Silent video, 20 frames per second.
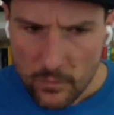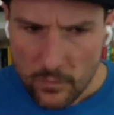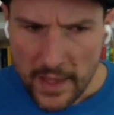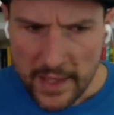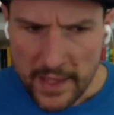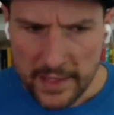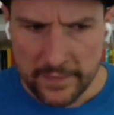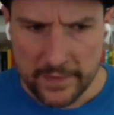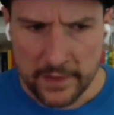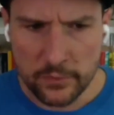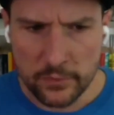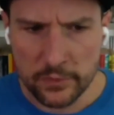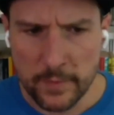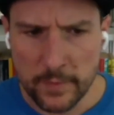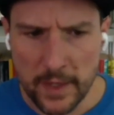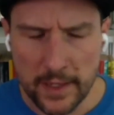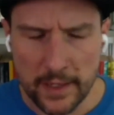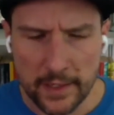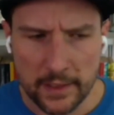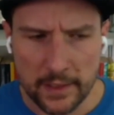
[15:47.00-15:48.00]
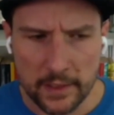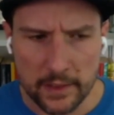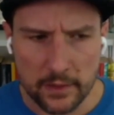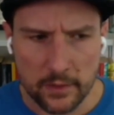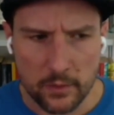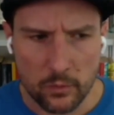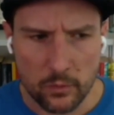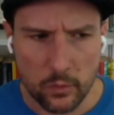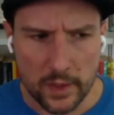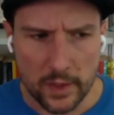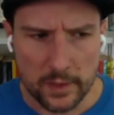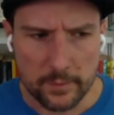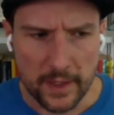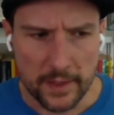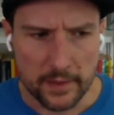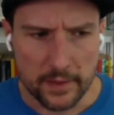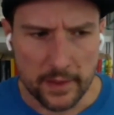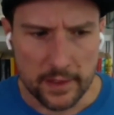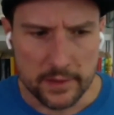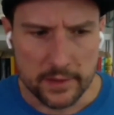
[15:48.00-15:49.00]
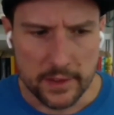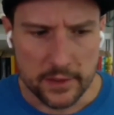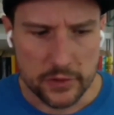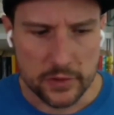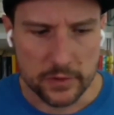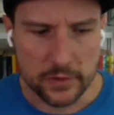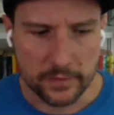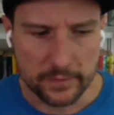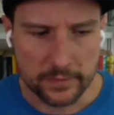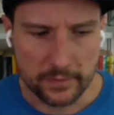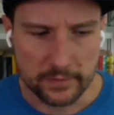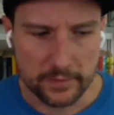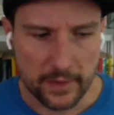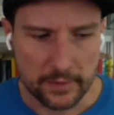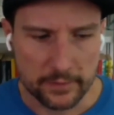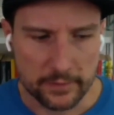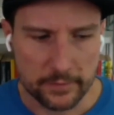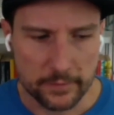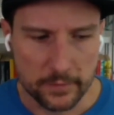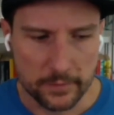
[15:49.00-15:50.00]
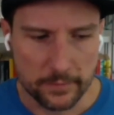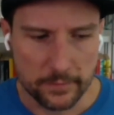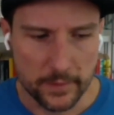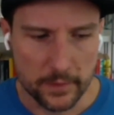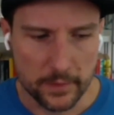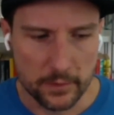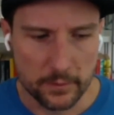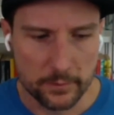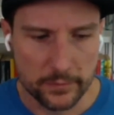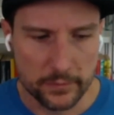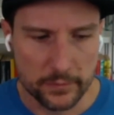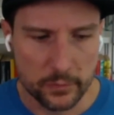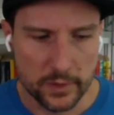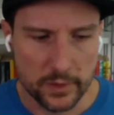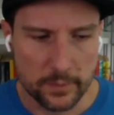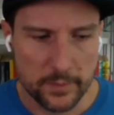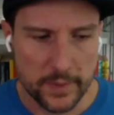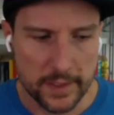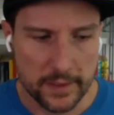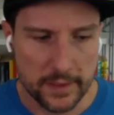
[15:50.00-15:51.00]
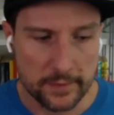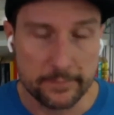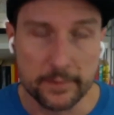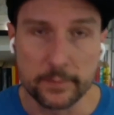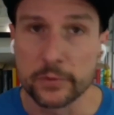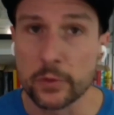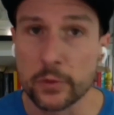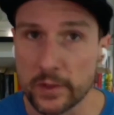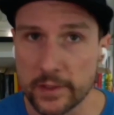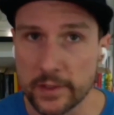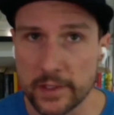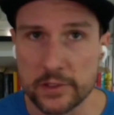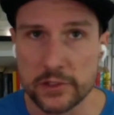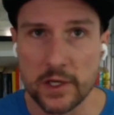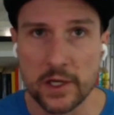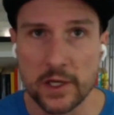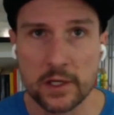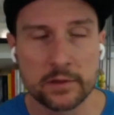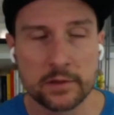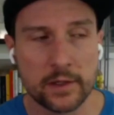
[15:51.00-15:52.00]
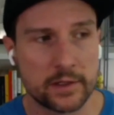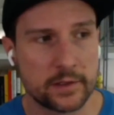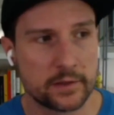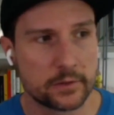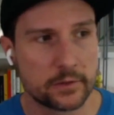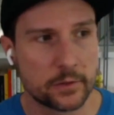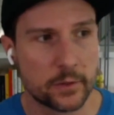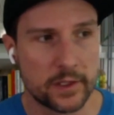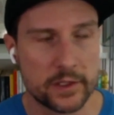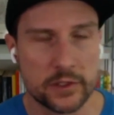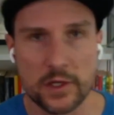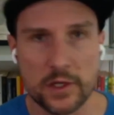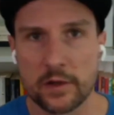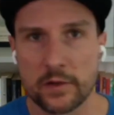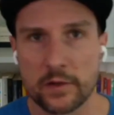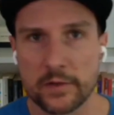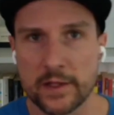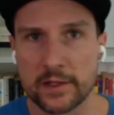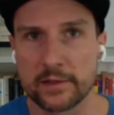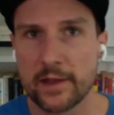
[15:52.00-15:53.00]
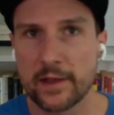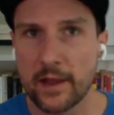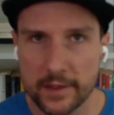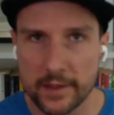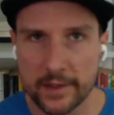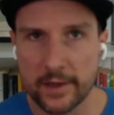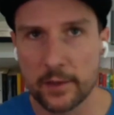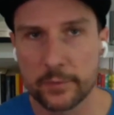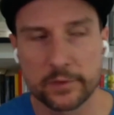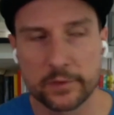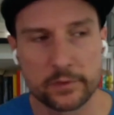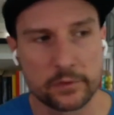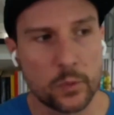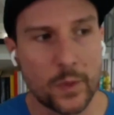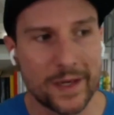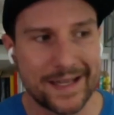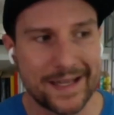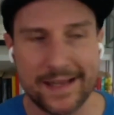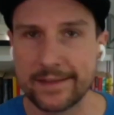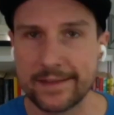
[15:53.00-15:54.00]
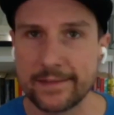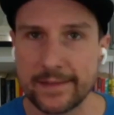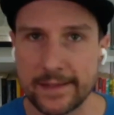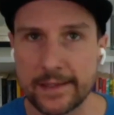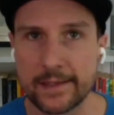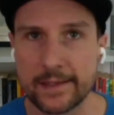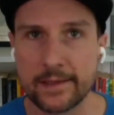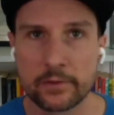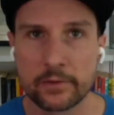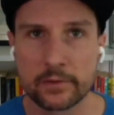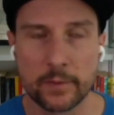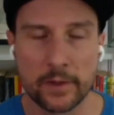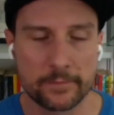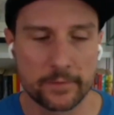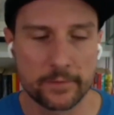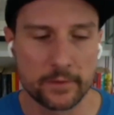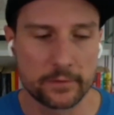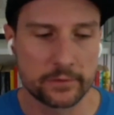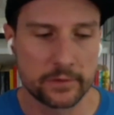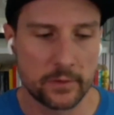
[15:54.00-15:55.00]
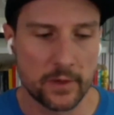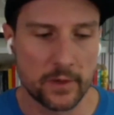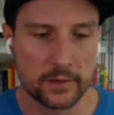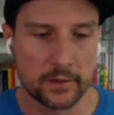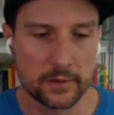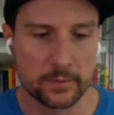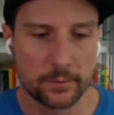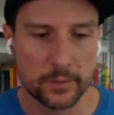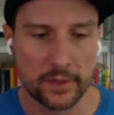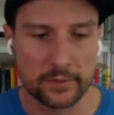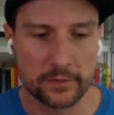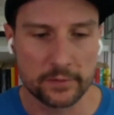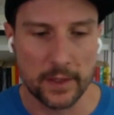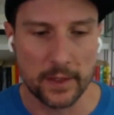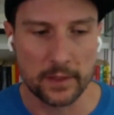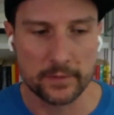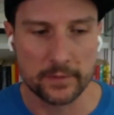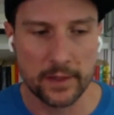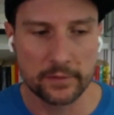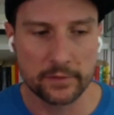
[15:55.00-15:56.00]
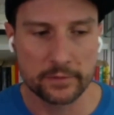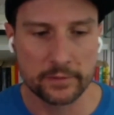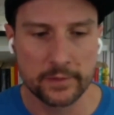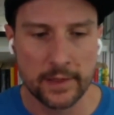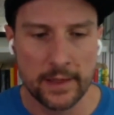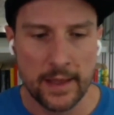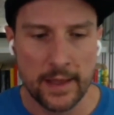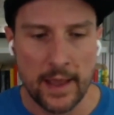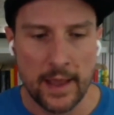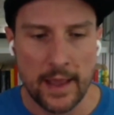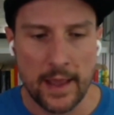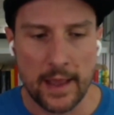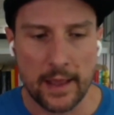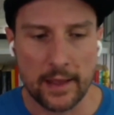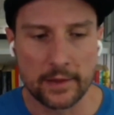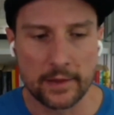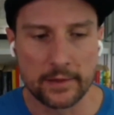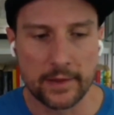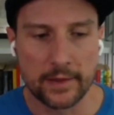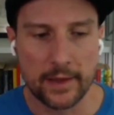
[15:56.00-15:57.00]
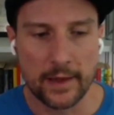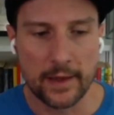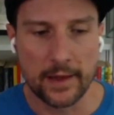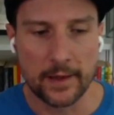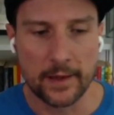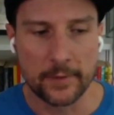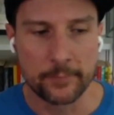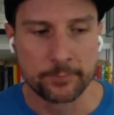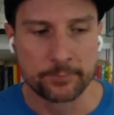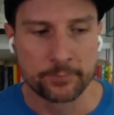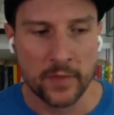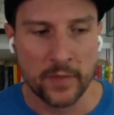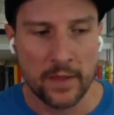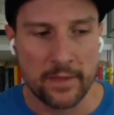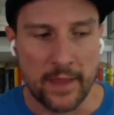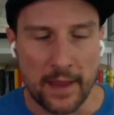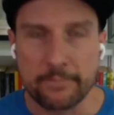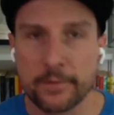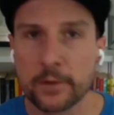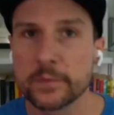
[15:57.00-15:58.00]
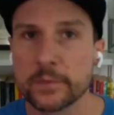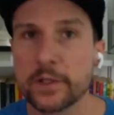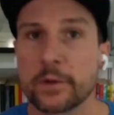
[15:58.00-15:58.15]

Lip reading: And I think it was one of my initial successful films would have been from Tour des Géants. I did Tour des Géants in the Italian Alps in 2018. It was my first 200+ mile race. And that film did